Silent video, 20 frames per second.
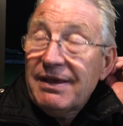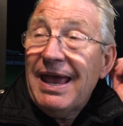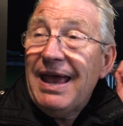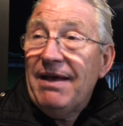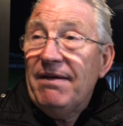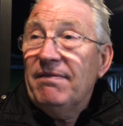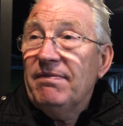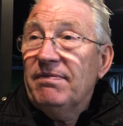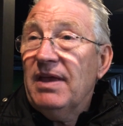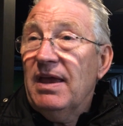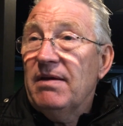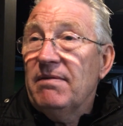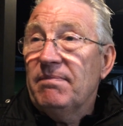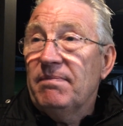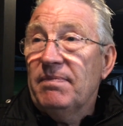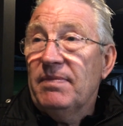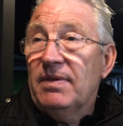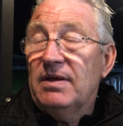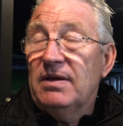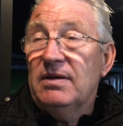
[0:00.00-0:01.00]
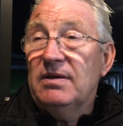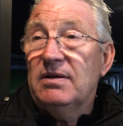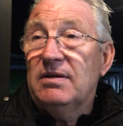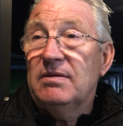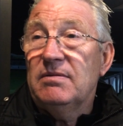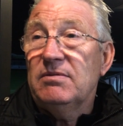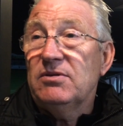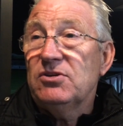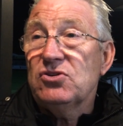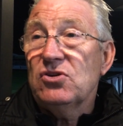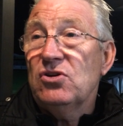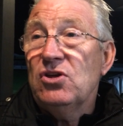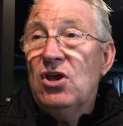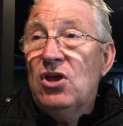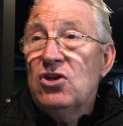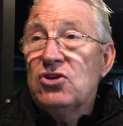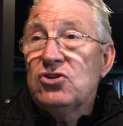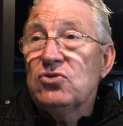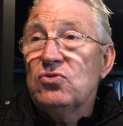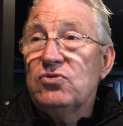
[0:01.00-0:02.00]
Yeah.
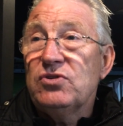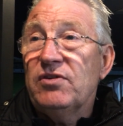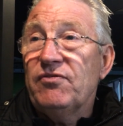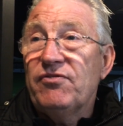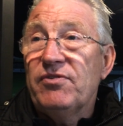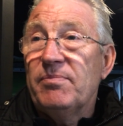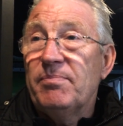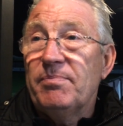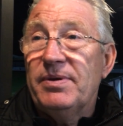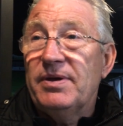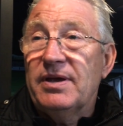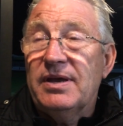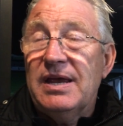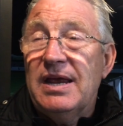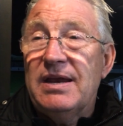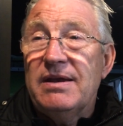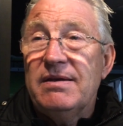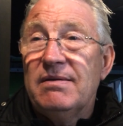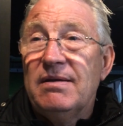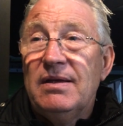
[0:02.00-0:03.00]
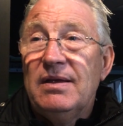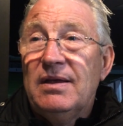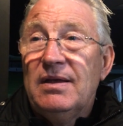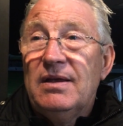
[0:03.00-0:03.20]
It's all different, but again,